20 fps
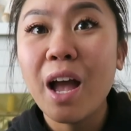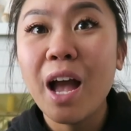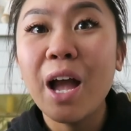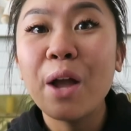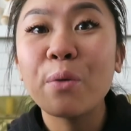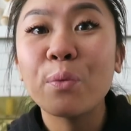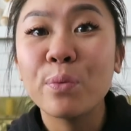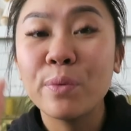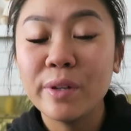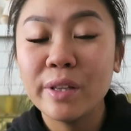
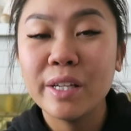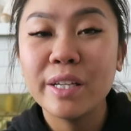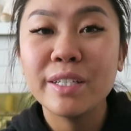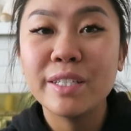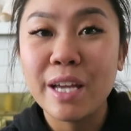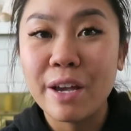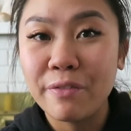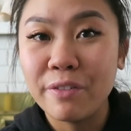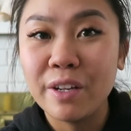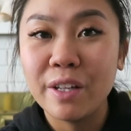I really
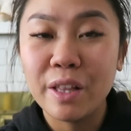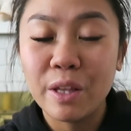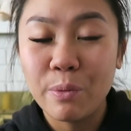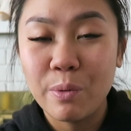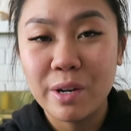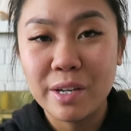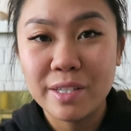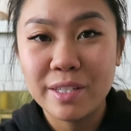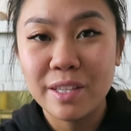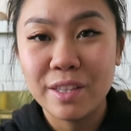definitely
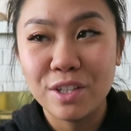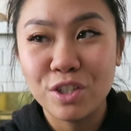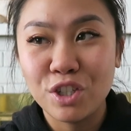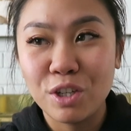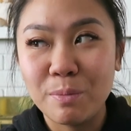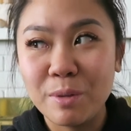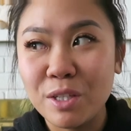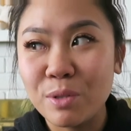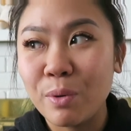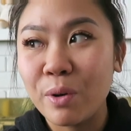want to see the
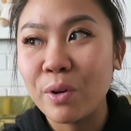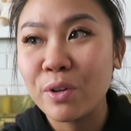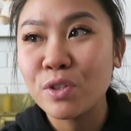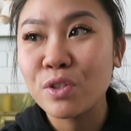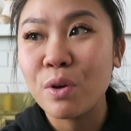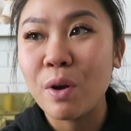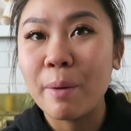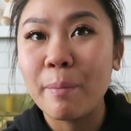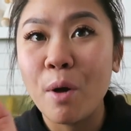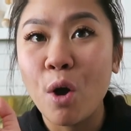Shimmy sweater,
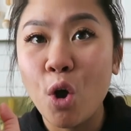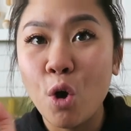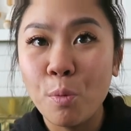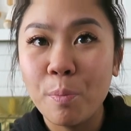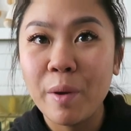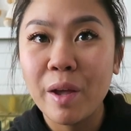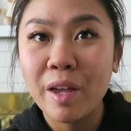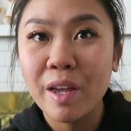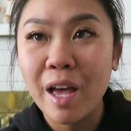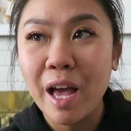so I'm
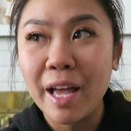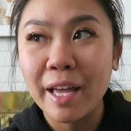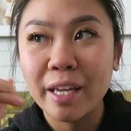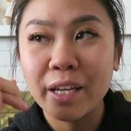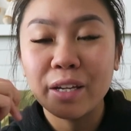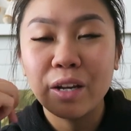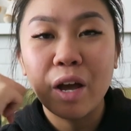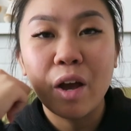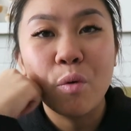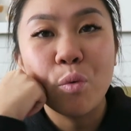hoping I
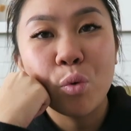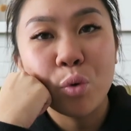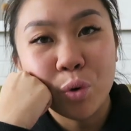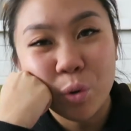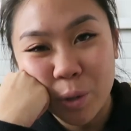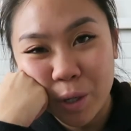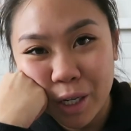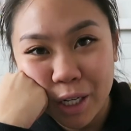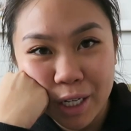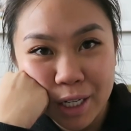can
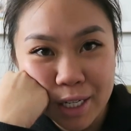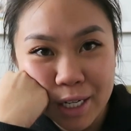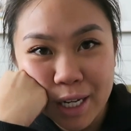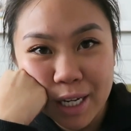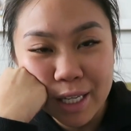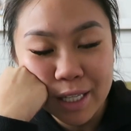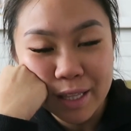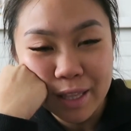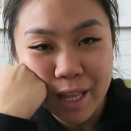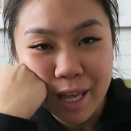order it in
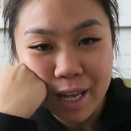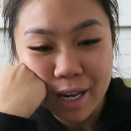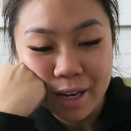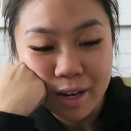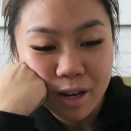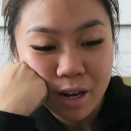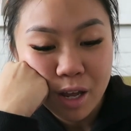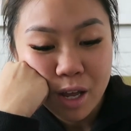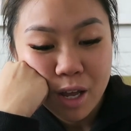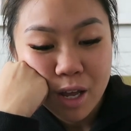and
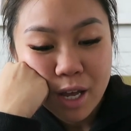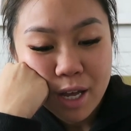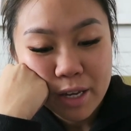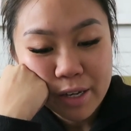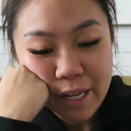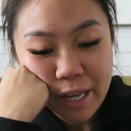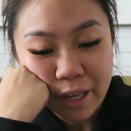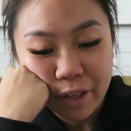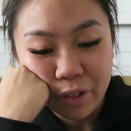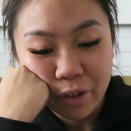then
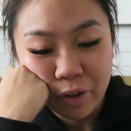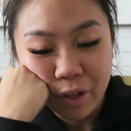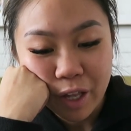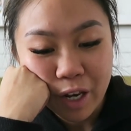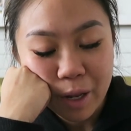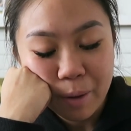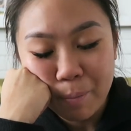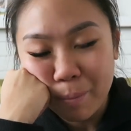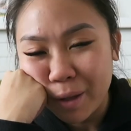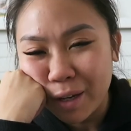take a look
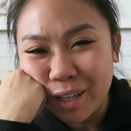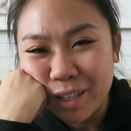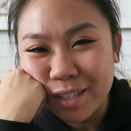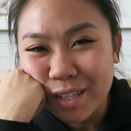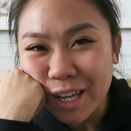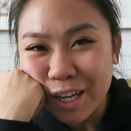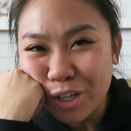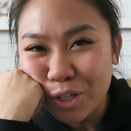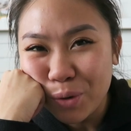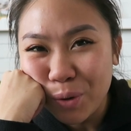at it, but
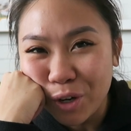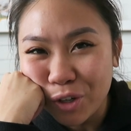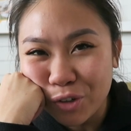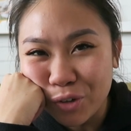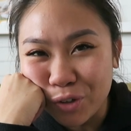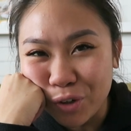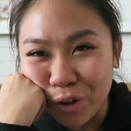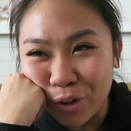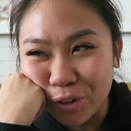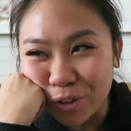it's like
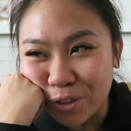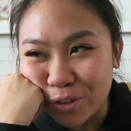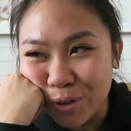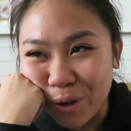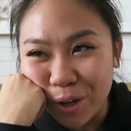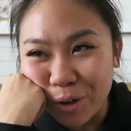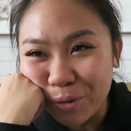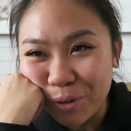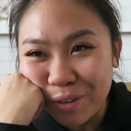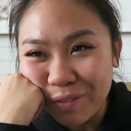$200,
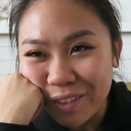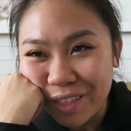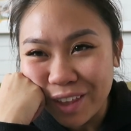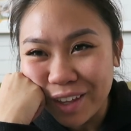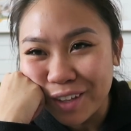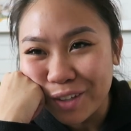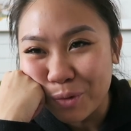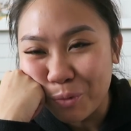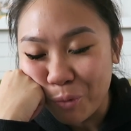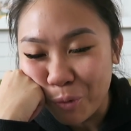so I don't even
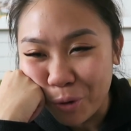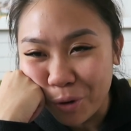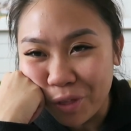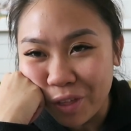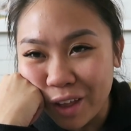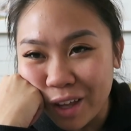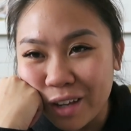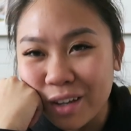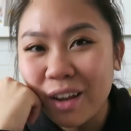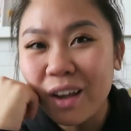think it's
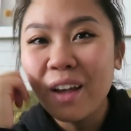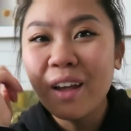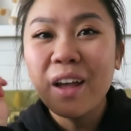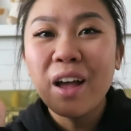worth it.